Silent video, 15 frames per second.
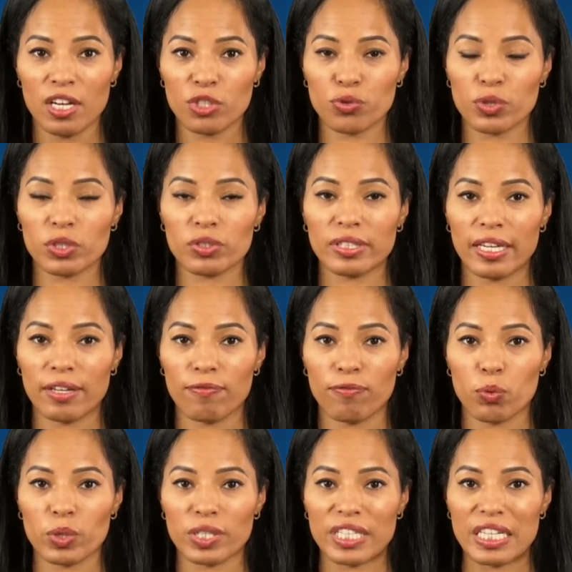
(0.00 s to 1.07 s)
drilled a
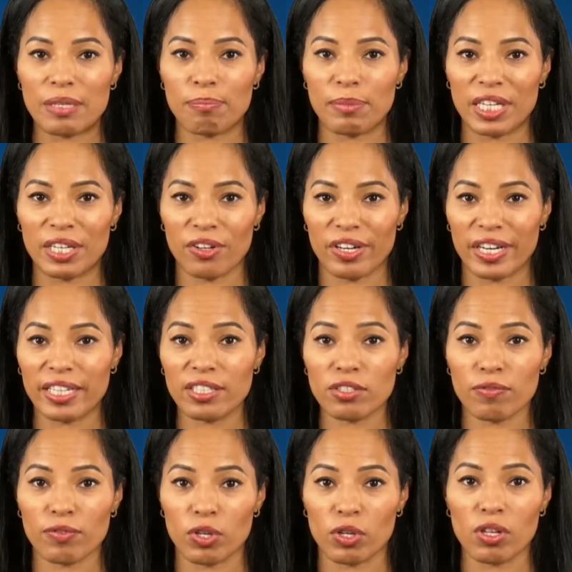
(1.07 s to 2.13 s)
14-meter
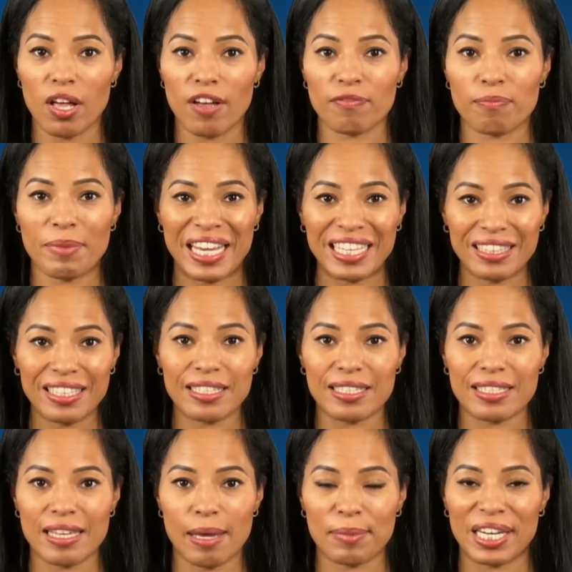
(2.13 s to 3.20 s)
interval of mainly
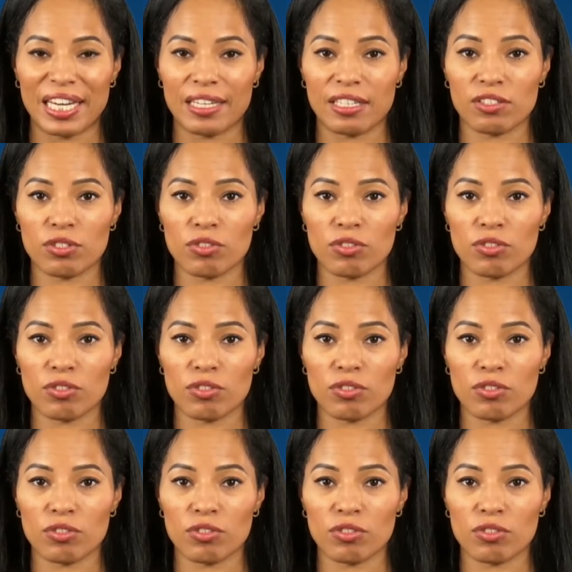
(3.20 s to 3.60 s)
disseminated